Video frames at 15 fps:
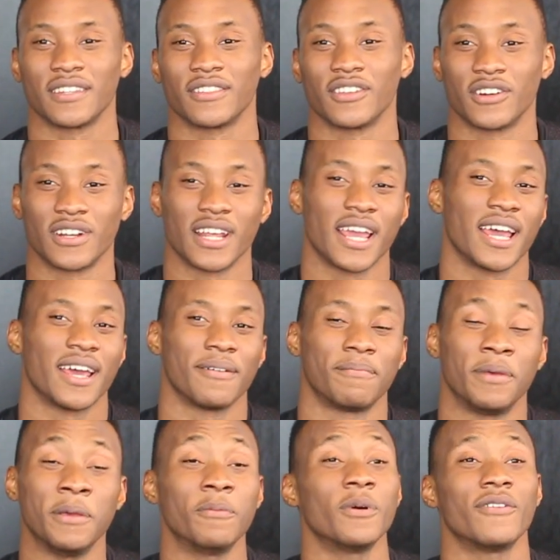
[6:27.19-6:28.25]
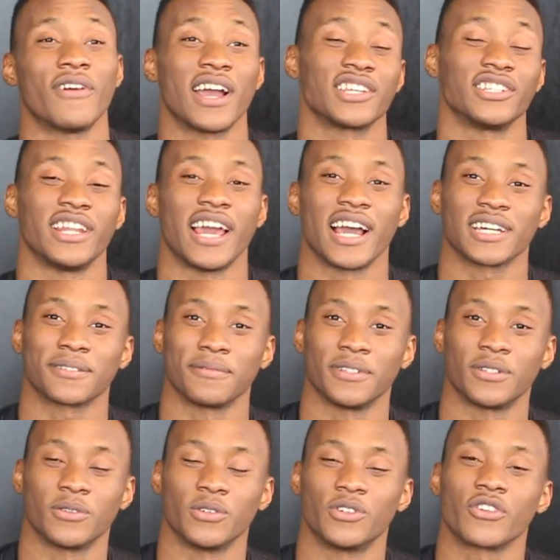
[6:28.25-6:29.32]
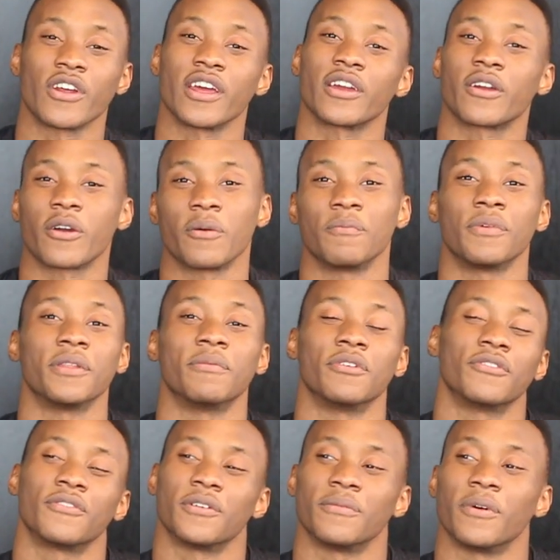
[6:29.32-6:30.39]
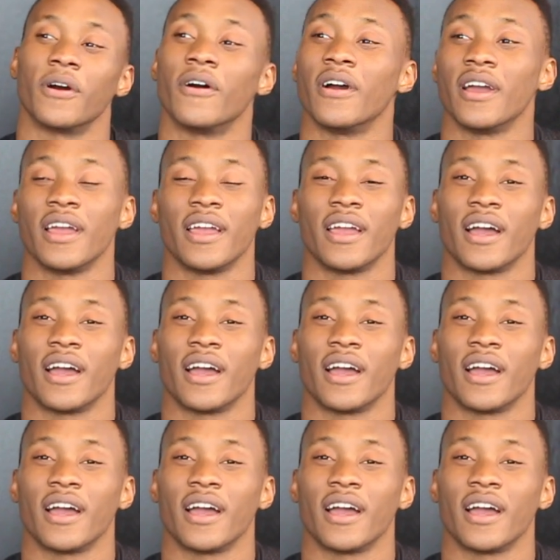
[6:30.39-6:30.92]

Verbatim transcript: not that people have actually asked me to try and compete before, but